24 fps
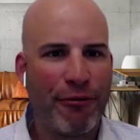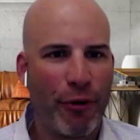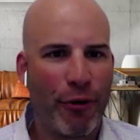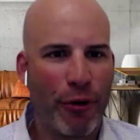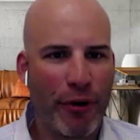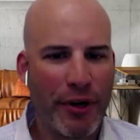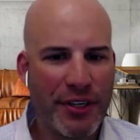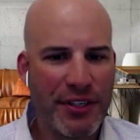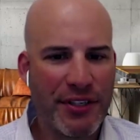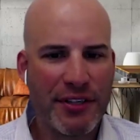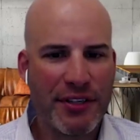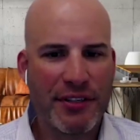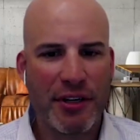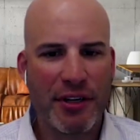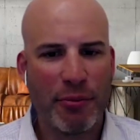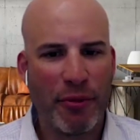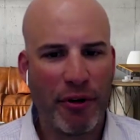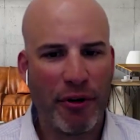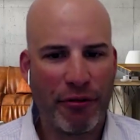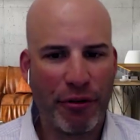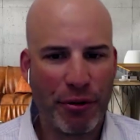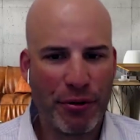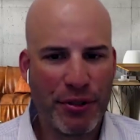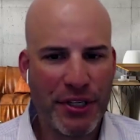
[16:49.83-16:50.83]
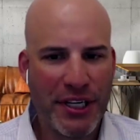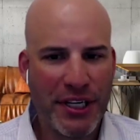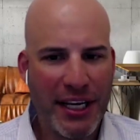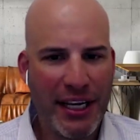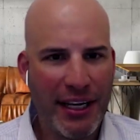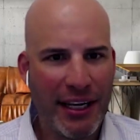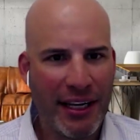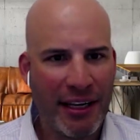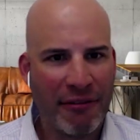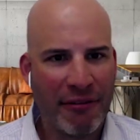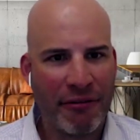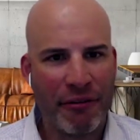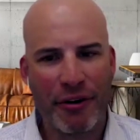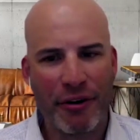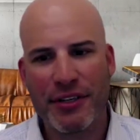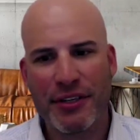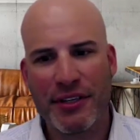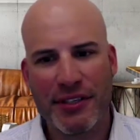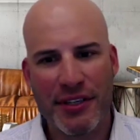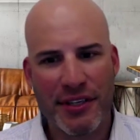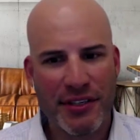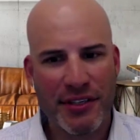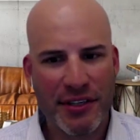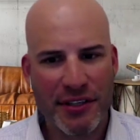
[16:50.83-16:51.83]
for a system of routine
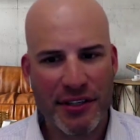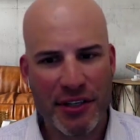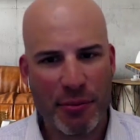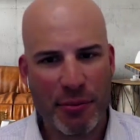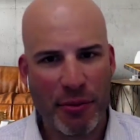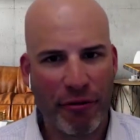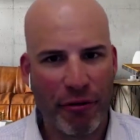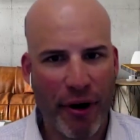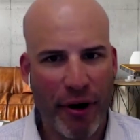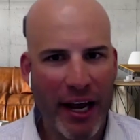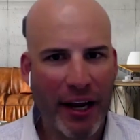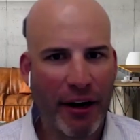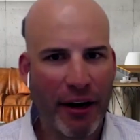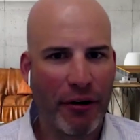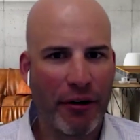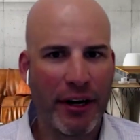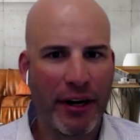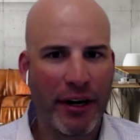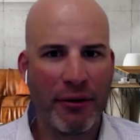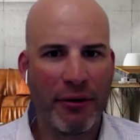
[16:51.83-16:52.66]
versus a system of record.